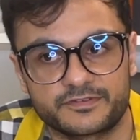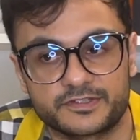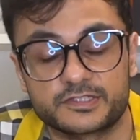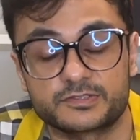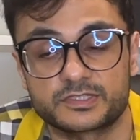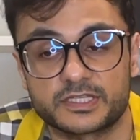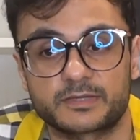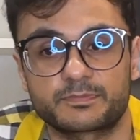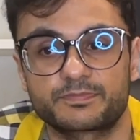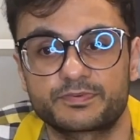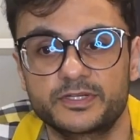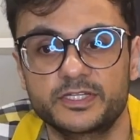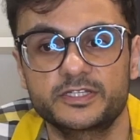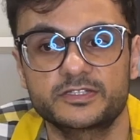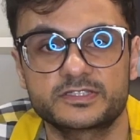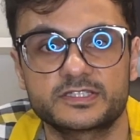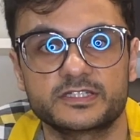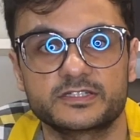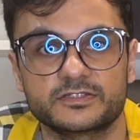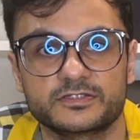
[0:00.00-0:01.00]
It's like pretty good
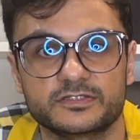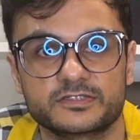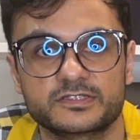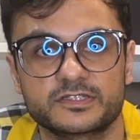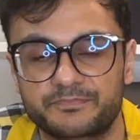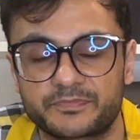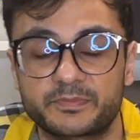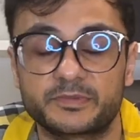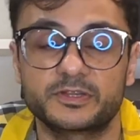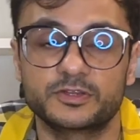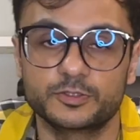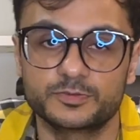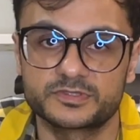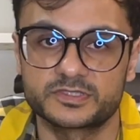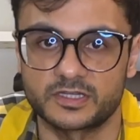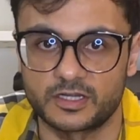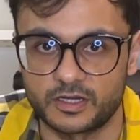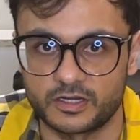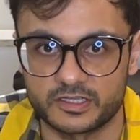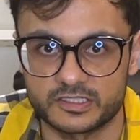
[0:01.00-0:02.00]
deals. I mean, Loubs
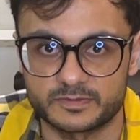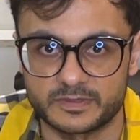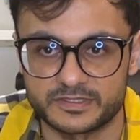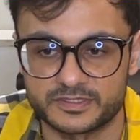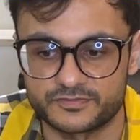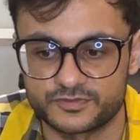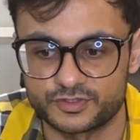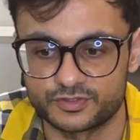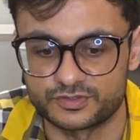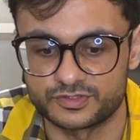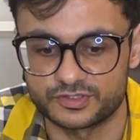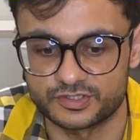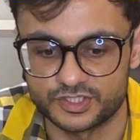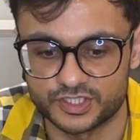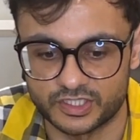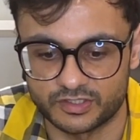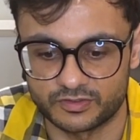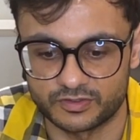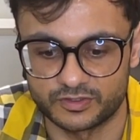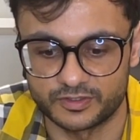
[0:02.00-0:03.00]
are expensive shoes in
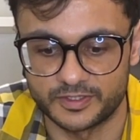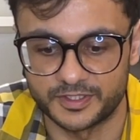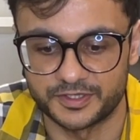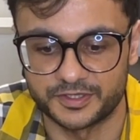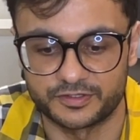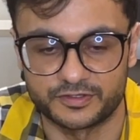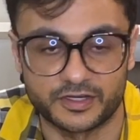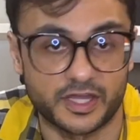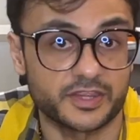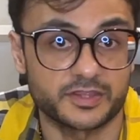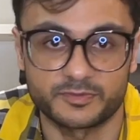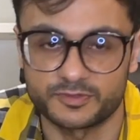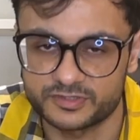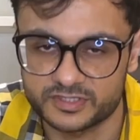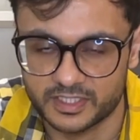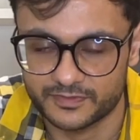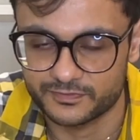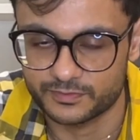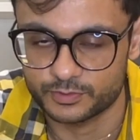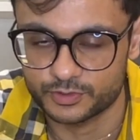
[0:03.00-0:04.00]
general, and they're not the most
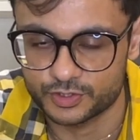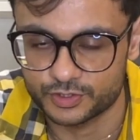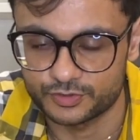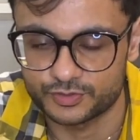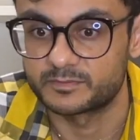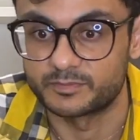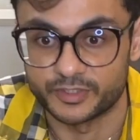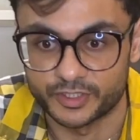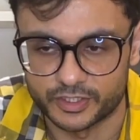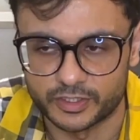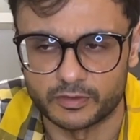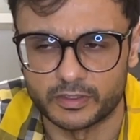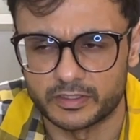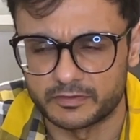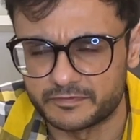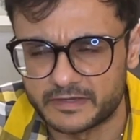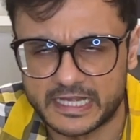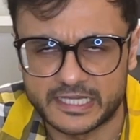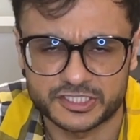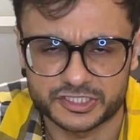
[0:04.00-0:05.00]
comfortable shoes, but you know what?
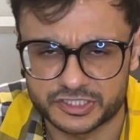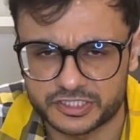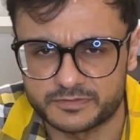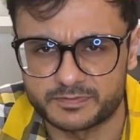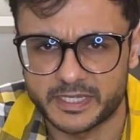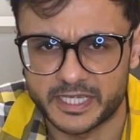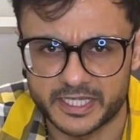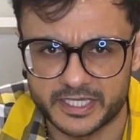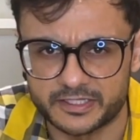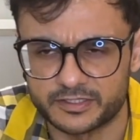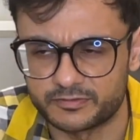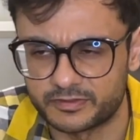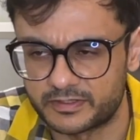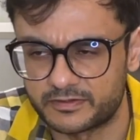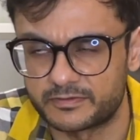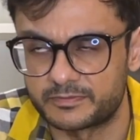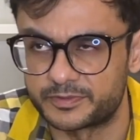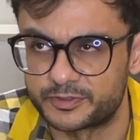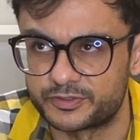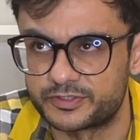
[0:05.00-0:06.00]
Fashion is pain, or whatever,
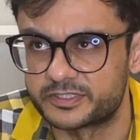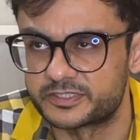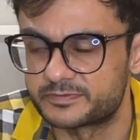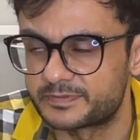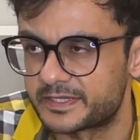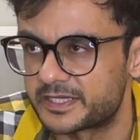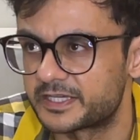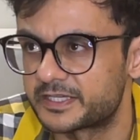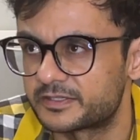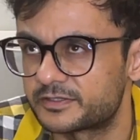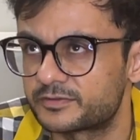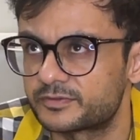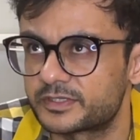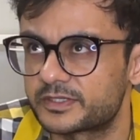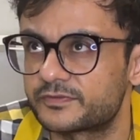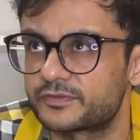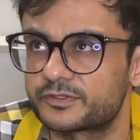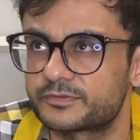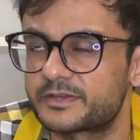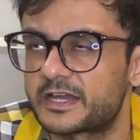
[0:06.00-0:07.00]
beauty is pain, or
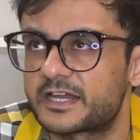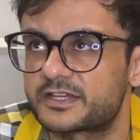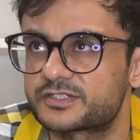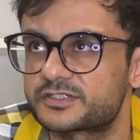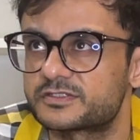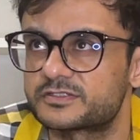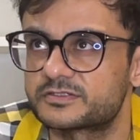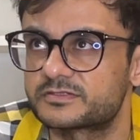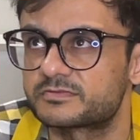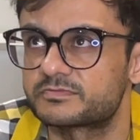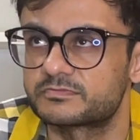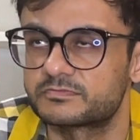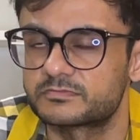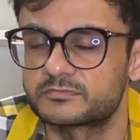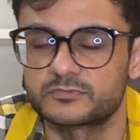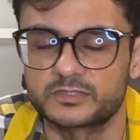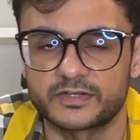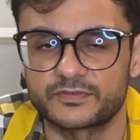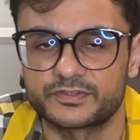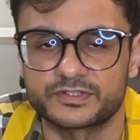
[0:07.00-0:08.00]
whatever passion is,
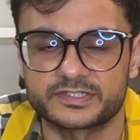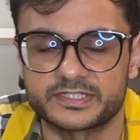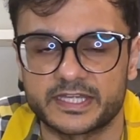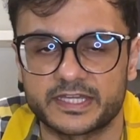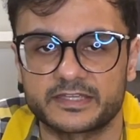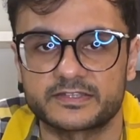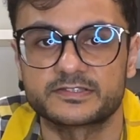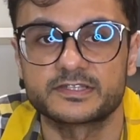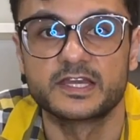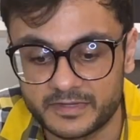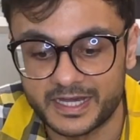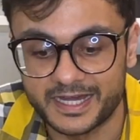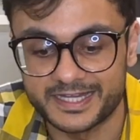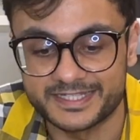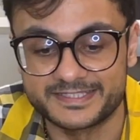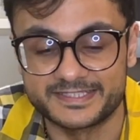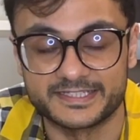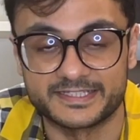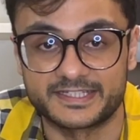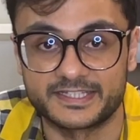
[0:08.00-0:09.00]
whatever the saying is. I
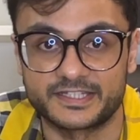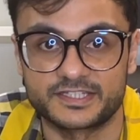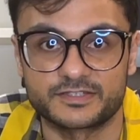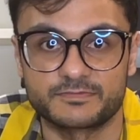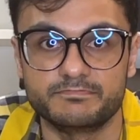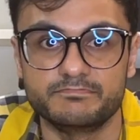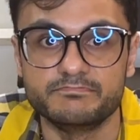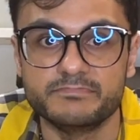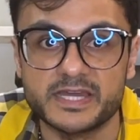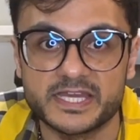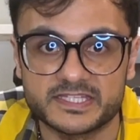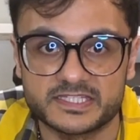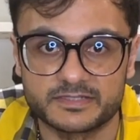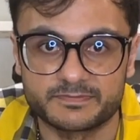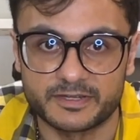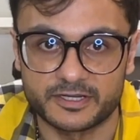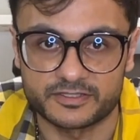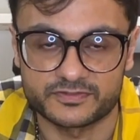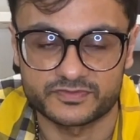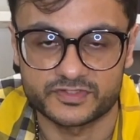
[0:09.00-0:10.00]
did get these amazing
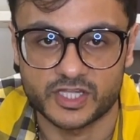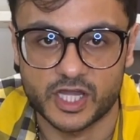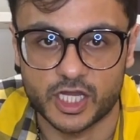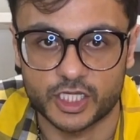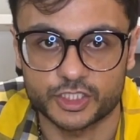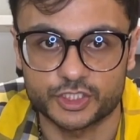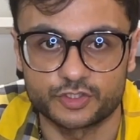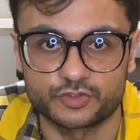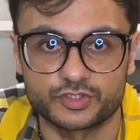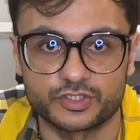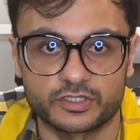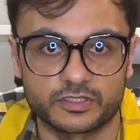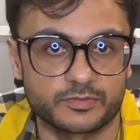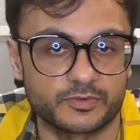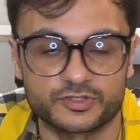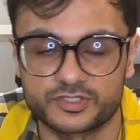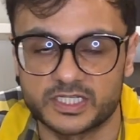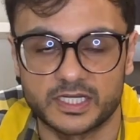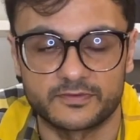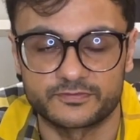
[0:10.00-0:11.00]
pairs of sock shoes that are the
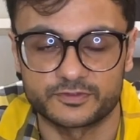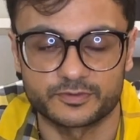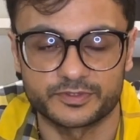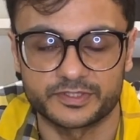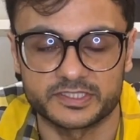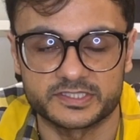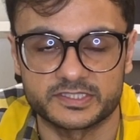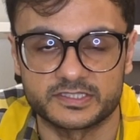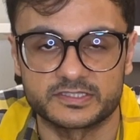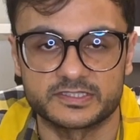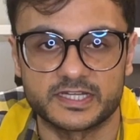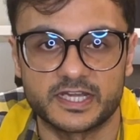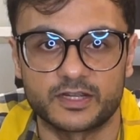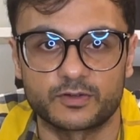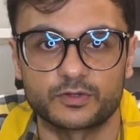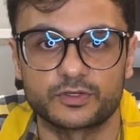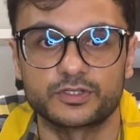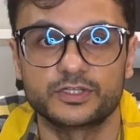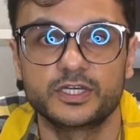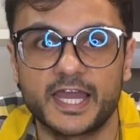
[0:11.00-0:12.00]
most comfortable things in the entire
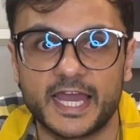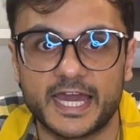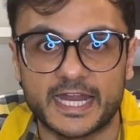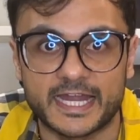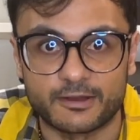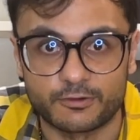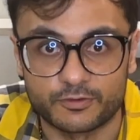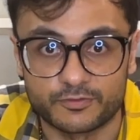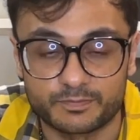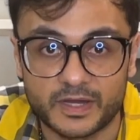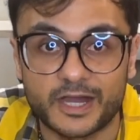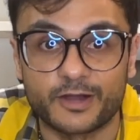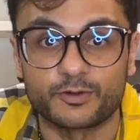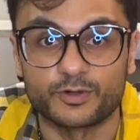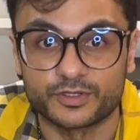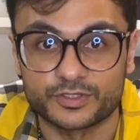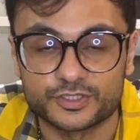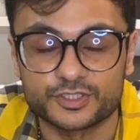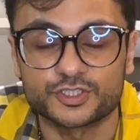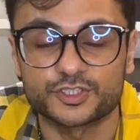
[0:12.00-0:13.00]
world. And I
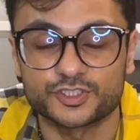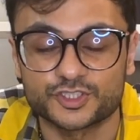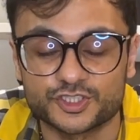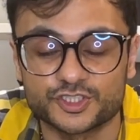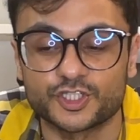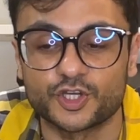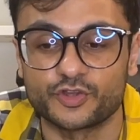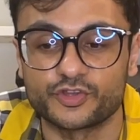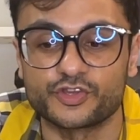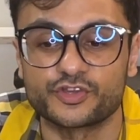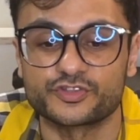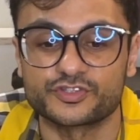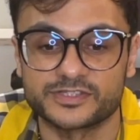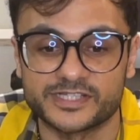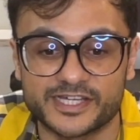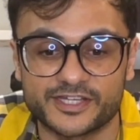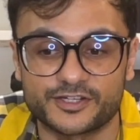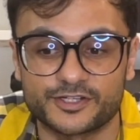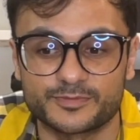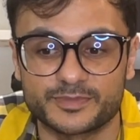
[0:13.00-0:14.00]
will show those
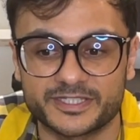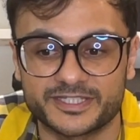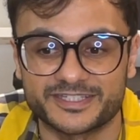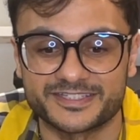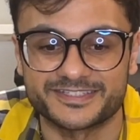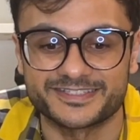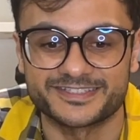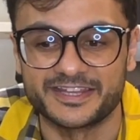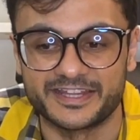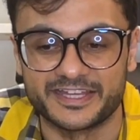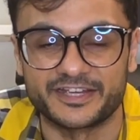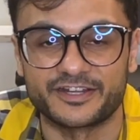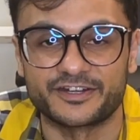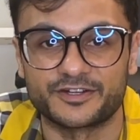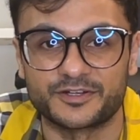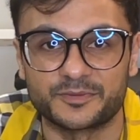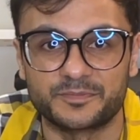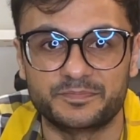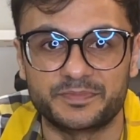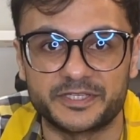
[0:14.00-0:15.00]
later because
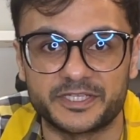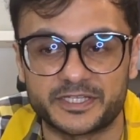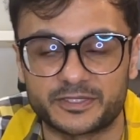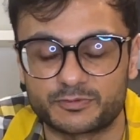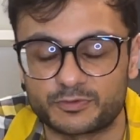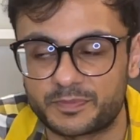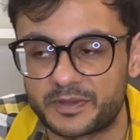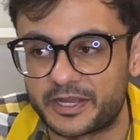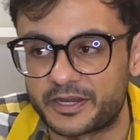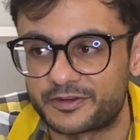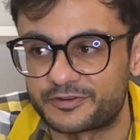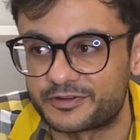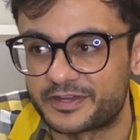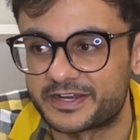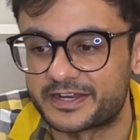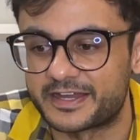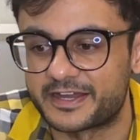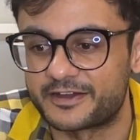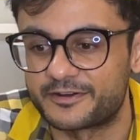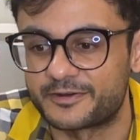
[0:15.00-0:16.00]
they're being repaired right
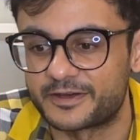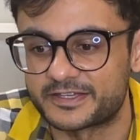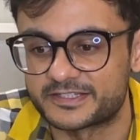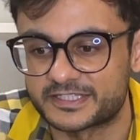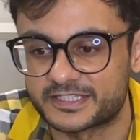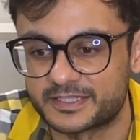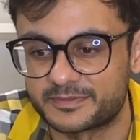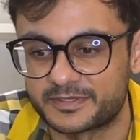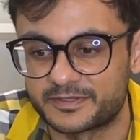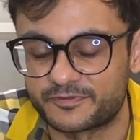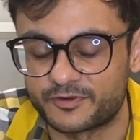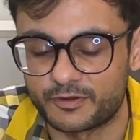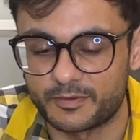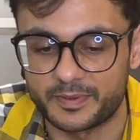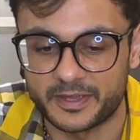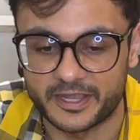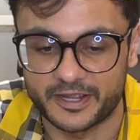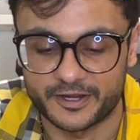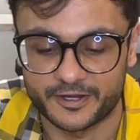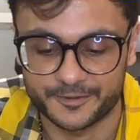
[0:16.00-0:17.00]
now. I sent them in for
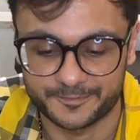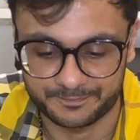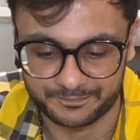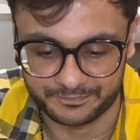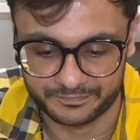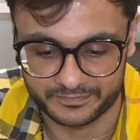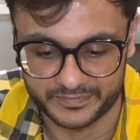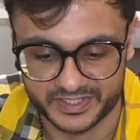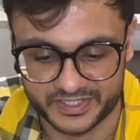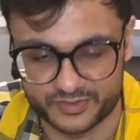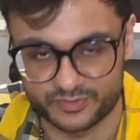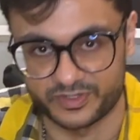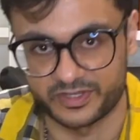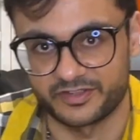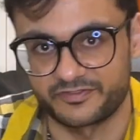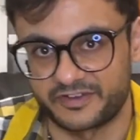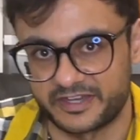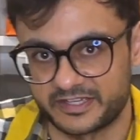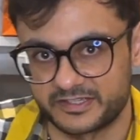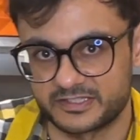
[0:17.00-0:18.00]
repair because one of
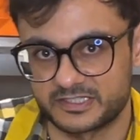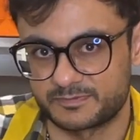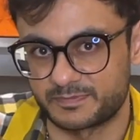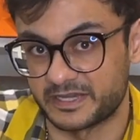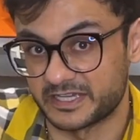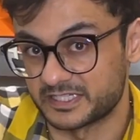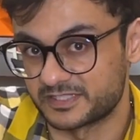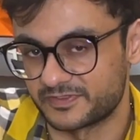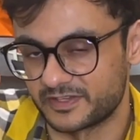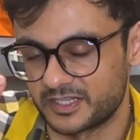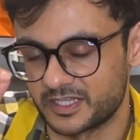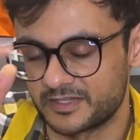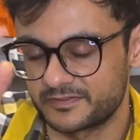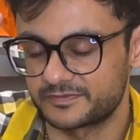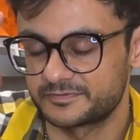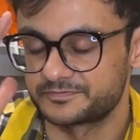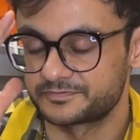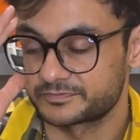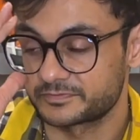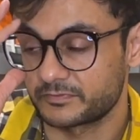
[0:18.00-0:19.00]
the spikes fell off.